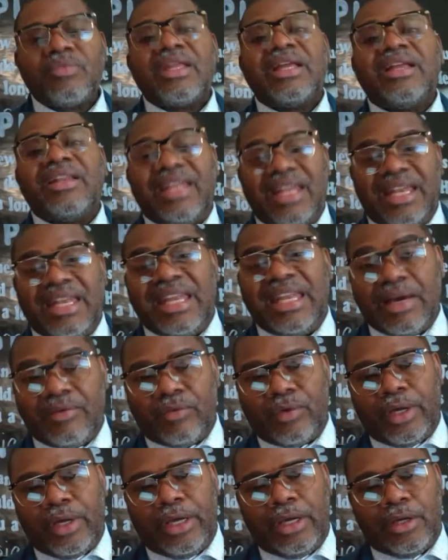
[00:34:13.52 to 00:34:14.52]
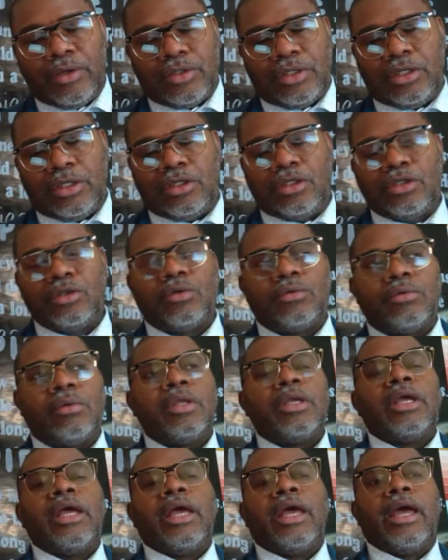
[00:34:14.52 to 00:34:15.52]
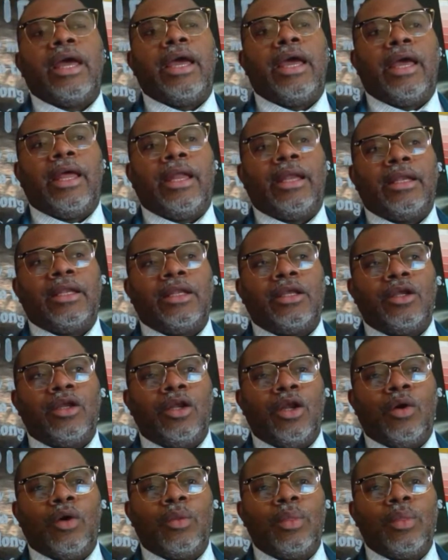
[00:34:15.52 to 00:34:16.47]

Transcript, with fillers: the devil hears it too, and you know,